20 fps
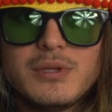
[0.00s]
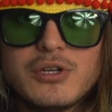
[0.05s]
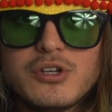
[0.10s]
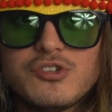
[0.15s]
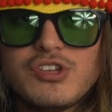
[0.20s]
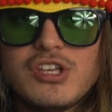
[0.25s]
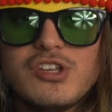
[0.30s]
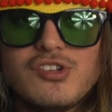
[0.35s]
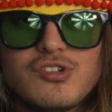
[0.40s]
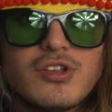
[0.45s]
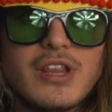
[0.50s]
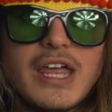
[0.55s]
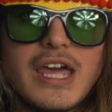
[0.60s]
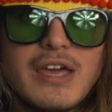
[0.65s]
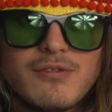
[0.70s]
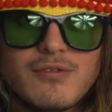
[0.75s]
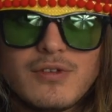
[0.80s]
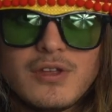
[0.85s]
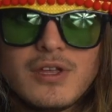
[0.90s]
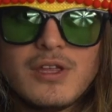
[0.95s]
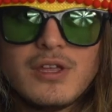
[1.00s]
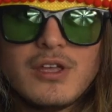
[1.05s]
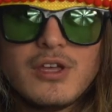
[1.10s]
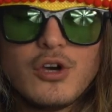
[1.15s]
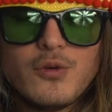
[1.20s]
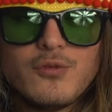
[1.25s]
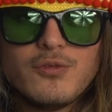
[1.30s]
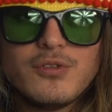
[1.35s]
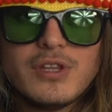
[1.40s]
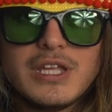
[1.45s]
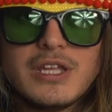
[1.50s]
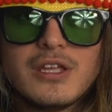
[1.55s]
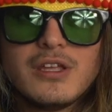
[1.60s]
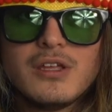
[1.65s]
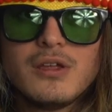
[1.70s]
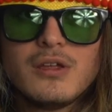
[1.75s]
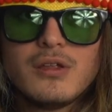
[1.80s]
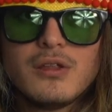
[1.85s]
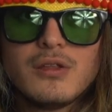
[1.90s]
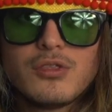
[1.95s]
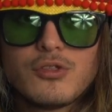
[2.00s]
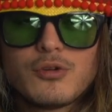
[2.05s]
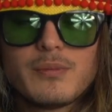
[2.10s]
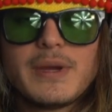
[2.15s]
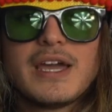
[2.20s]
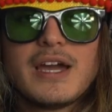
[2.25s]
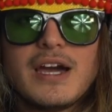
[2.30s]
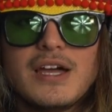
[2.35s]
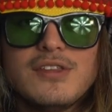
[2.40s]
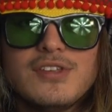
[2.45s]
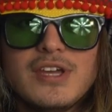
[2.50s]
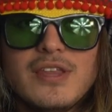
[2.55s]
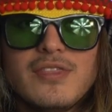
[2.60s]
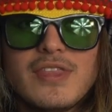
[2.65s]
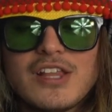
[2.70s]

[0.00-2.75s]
I'm here to change your life, hopefully, through my content.